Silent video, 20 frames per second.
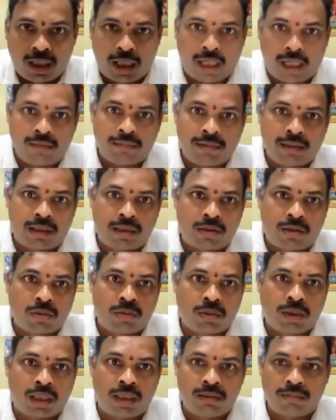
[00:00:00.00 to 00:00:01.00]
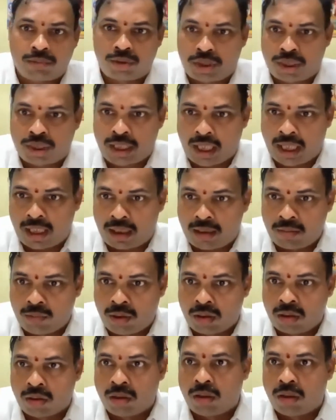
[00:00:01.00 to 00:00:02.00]
I wish to share
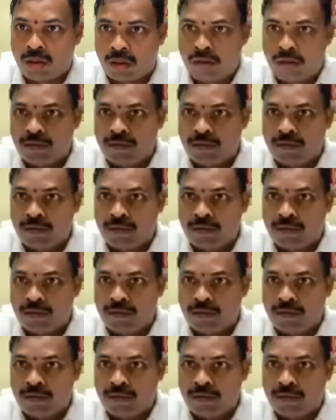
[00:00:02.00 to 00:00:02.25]
among all